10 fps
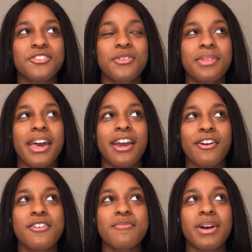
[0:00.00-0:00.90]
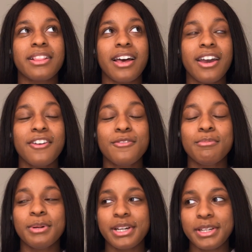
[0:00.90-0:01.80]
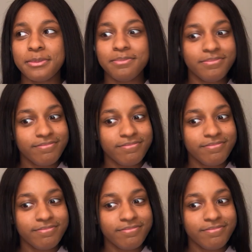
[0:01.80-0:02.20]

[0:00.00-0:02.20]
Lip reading: from that era in my life, but